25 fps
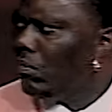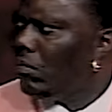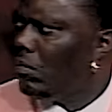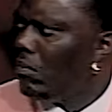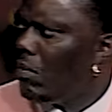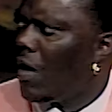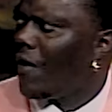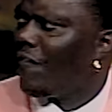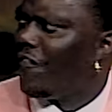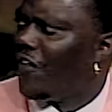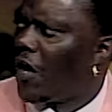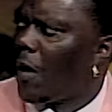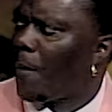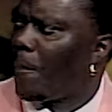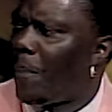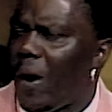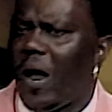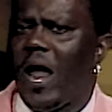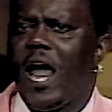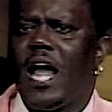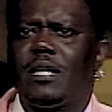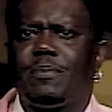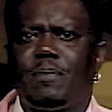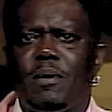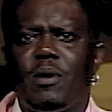Motherfucker
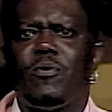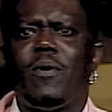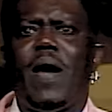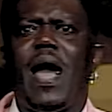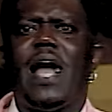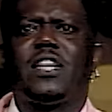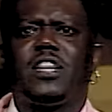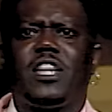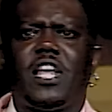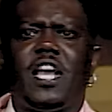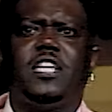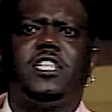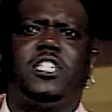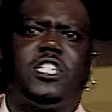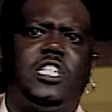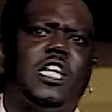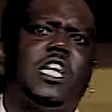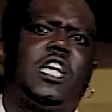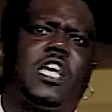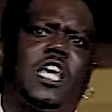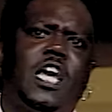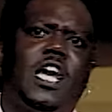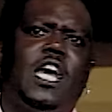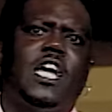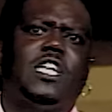parents be right there. You see the
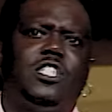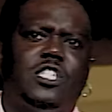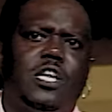kid